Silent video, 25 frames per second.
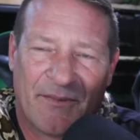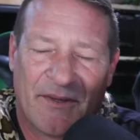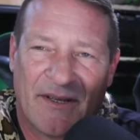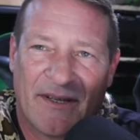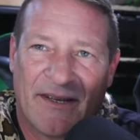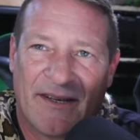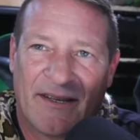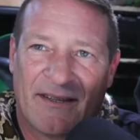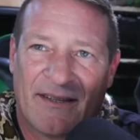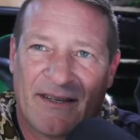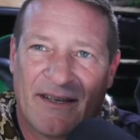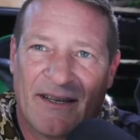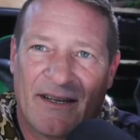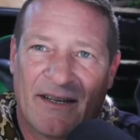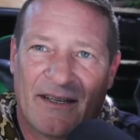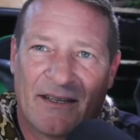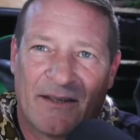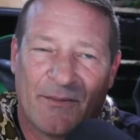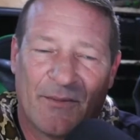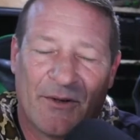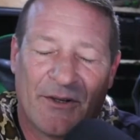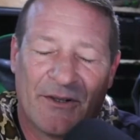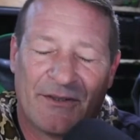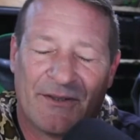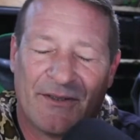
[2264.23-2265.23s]
like that at the
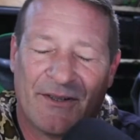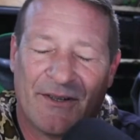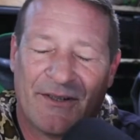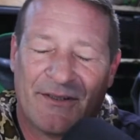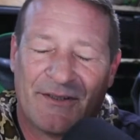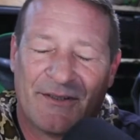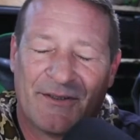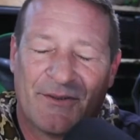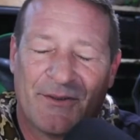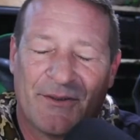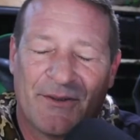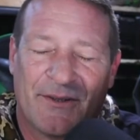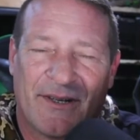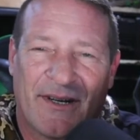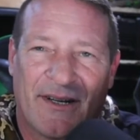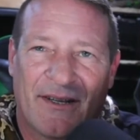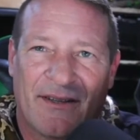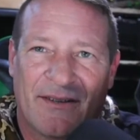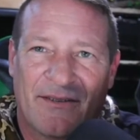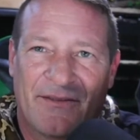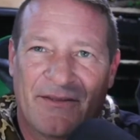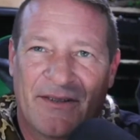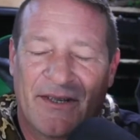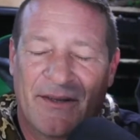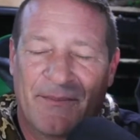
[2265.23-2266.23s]
martial arts school that I
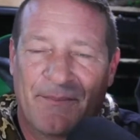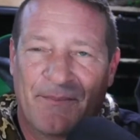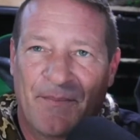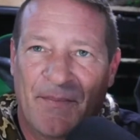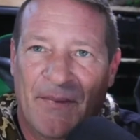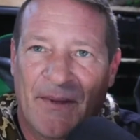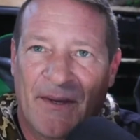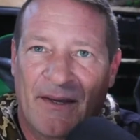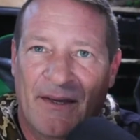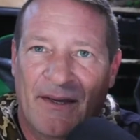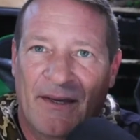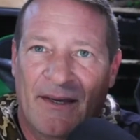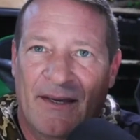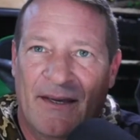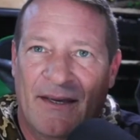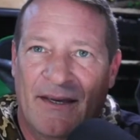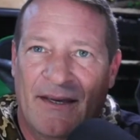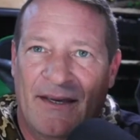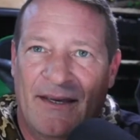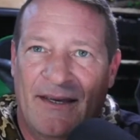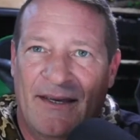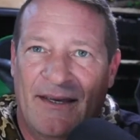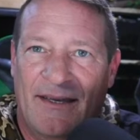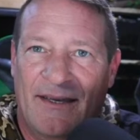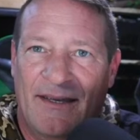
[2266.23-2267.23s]
lived in.
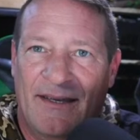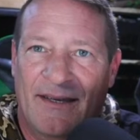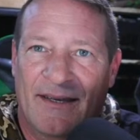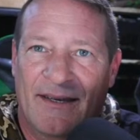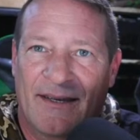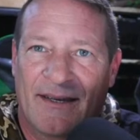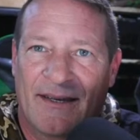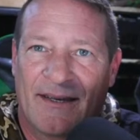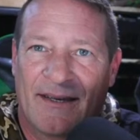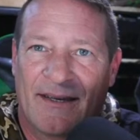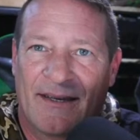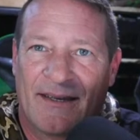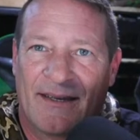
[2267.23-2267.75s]
He uh